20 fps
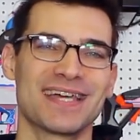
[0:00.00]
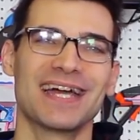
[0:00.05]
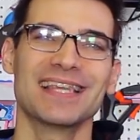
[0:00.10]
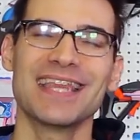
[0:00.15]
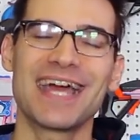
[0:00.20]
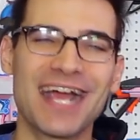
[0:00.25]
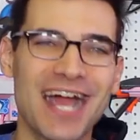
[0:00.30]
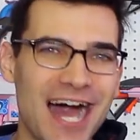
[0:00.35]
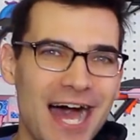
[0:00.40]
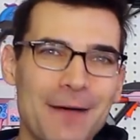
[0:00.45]
I
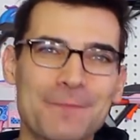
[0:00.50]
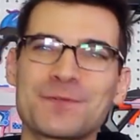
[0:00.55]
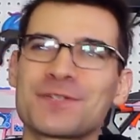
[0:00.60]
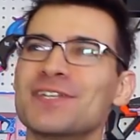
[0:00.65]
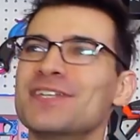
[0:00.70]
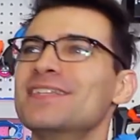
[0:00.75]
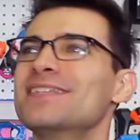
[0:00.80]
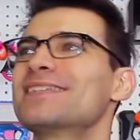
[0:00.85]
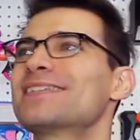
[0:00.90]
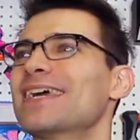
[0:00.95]
like
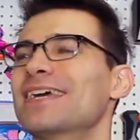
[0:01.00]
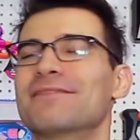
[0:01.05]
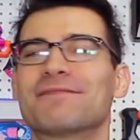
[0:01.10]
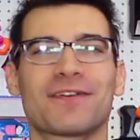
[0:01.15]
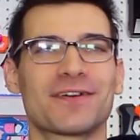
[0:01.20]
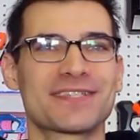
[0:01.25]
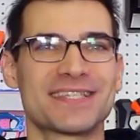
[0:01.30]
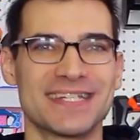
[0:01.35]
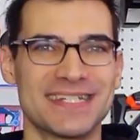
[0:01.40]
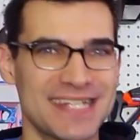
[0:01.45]
options and
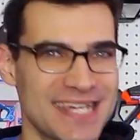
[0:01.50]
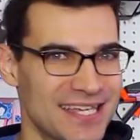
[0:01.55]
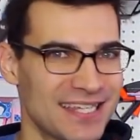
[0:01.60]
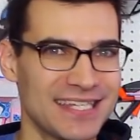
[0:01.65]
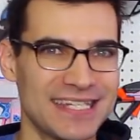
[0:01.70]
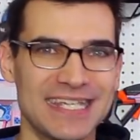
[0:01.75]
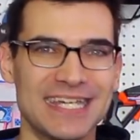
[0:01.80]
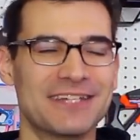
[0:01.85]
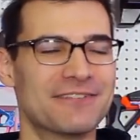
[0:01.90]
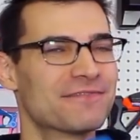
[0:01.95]

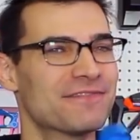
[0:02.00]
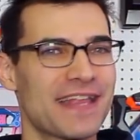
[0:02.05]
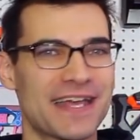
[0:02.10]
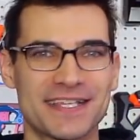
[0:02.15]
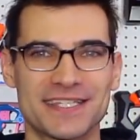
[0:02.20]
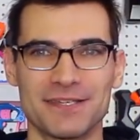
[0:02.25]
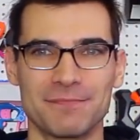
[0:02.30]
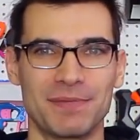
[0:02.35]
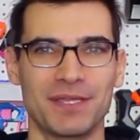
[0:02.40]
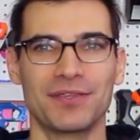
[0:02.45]
versatility and
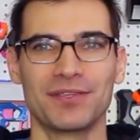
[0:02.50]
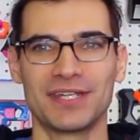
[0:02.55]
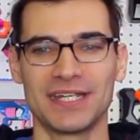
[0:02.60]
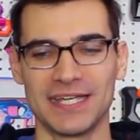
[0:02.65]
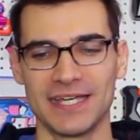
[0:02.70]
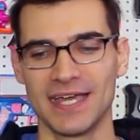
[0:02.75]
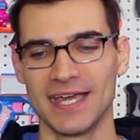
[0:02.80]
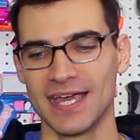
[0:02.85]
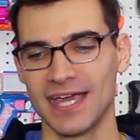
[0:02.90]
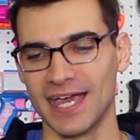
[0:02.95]

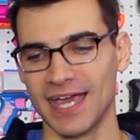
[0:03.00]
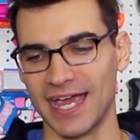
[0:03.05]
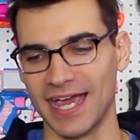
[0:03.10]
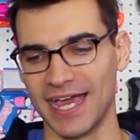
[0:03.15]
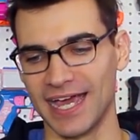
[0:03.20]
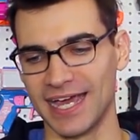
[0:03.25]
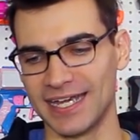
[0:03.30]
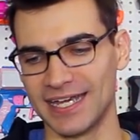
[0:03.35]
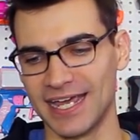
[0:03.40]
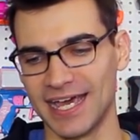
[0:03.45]
flexibility,
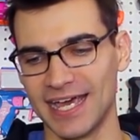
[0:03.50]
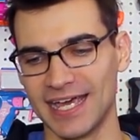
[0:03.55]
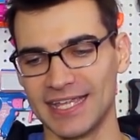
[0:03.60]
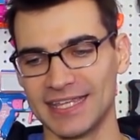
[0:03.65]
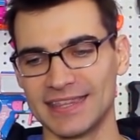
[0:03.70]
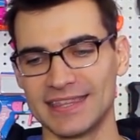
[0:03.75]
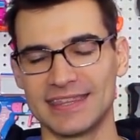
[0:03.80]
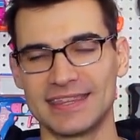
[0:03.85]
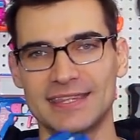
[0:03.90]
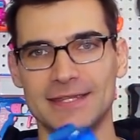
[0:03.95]

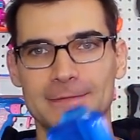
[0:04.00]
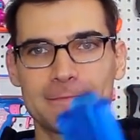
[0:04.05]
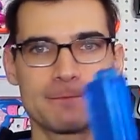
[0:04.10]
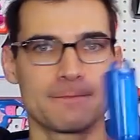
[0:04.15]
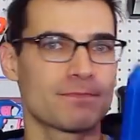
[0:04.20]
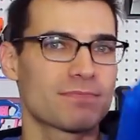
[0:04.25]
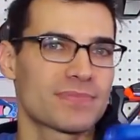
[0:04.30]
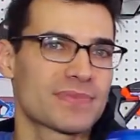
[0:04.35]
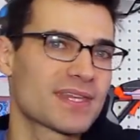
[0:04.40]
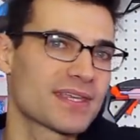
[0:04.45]
and
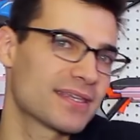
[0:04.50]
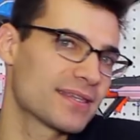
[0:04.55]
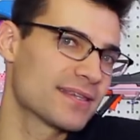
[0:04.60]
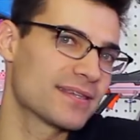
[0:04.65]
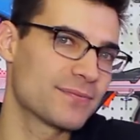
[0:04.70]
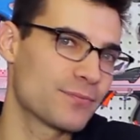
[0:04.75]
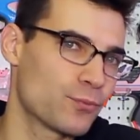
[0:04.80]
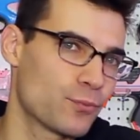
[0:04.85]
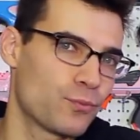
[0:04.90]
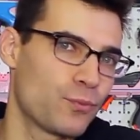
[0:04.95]

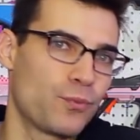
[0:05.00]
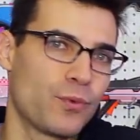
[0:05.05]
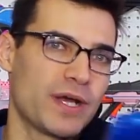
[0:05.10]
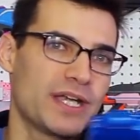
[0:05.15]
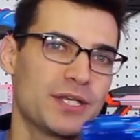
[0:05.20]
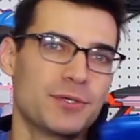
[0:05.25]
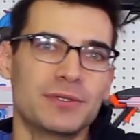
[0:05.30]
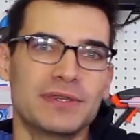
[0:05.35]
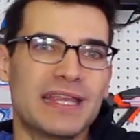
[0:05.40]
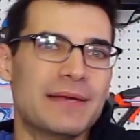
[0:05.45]

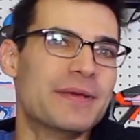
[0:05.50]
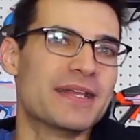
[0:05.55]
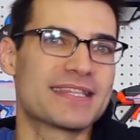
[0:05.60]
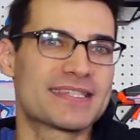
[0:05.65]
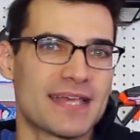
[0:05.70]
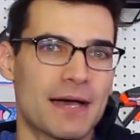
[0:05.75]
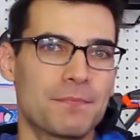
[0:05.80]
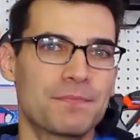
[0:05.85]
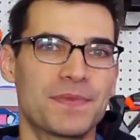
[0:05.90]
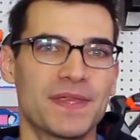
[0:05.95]
when you limit
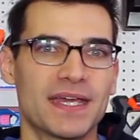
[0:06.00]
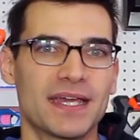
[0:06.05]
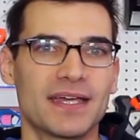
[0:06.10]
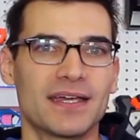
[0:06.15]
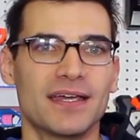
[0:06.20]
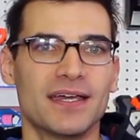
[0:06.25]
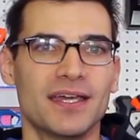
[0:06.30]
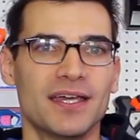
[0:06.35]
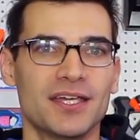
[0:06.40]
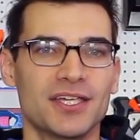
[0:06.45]

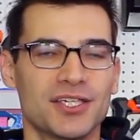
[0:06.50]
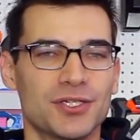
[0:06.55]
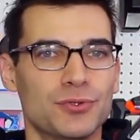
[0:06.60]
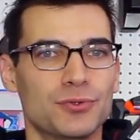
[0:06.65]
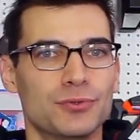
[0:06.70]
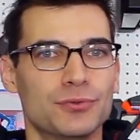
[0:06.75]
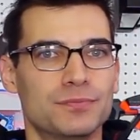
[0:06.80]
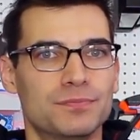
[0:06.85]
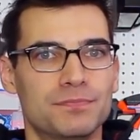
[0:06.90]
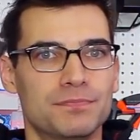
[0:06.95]
something,
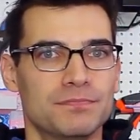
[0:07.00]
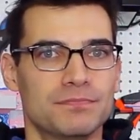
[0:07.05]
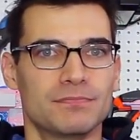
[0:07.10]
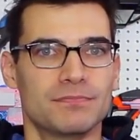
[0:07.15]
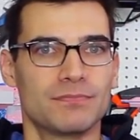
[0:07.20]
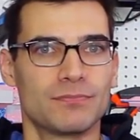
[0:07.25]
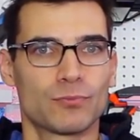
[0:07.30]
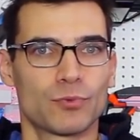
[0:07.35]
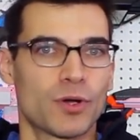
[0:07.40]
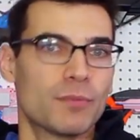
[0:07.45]
you
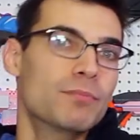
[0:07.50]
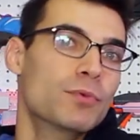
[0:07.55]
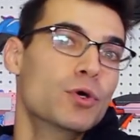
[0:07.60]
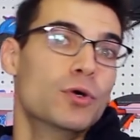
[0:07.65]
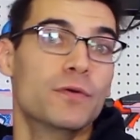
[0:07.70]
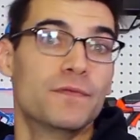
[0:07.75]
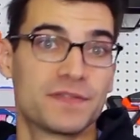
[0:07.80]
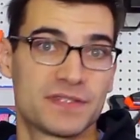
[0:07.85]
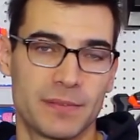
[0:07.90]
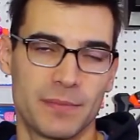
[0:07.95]

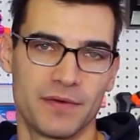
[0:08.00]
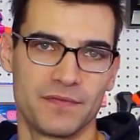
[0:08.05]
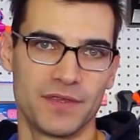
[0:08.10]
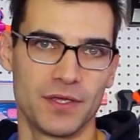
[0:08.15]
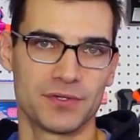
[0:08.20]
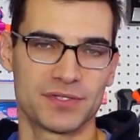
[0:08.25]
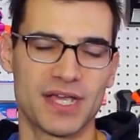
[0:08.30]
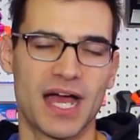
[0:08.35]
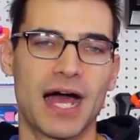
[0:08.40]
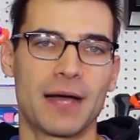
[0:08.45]
remove some of
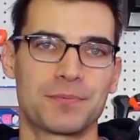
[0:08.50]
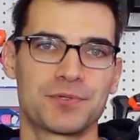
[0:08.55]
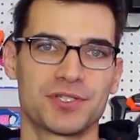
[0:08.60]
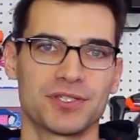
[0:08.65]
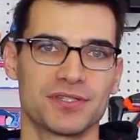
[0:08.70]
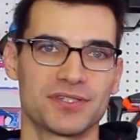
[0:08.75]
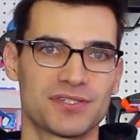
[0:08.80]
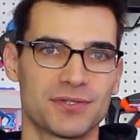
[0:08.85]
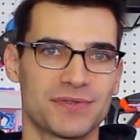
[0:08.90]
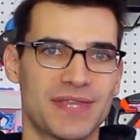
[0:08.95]
those
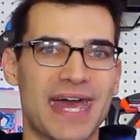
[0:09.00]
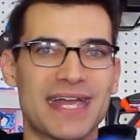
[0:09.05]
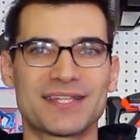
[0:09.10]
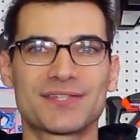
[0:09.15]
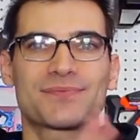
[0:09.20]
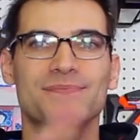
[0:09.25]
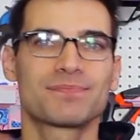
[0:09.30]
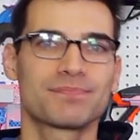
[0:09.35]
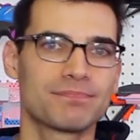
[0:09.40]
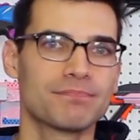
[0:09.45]
options. So
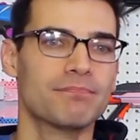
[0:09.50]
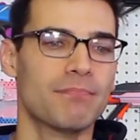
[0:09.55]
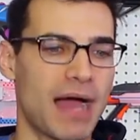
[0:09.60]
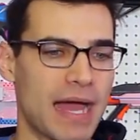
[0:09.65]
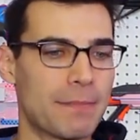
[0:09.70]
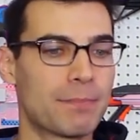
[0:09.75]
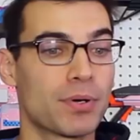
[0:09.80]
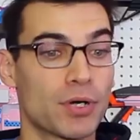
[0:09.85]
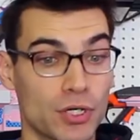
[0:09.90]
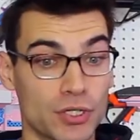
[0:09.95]
that's
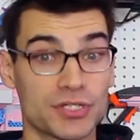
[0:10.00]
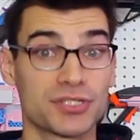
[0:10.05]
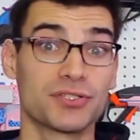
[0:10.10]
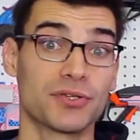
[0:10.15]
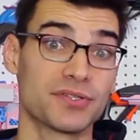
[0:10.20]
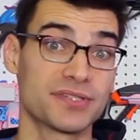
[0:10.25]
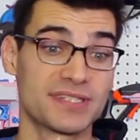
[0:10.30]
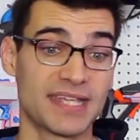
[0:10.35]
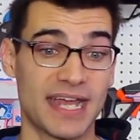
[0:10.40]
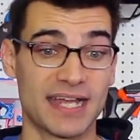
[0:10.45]
my
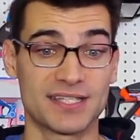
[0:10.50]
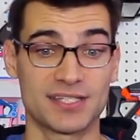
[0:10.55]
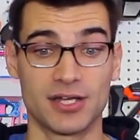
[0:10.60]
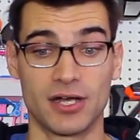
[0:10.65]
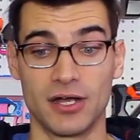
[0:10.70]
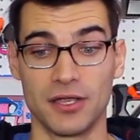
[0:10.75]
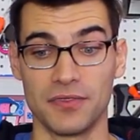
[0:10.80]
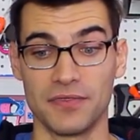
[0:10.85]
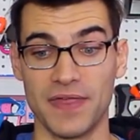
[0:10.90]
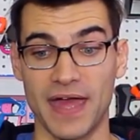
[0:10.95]
personal stance
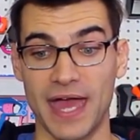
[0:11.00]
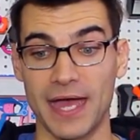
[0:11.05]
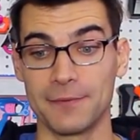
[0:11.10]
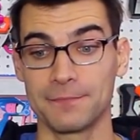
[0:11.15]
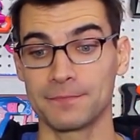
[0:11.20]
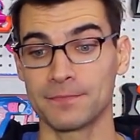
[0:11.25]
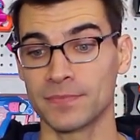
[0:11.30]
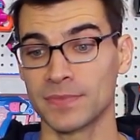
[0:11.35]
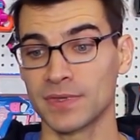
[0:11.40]
on that.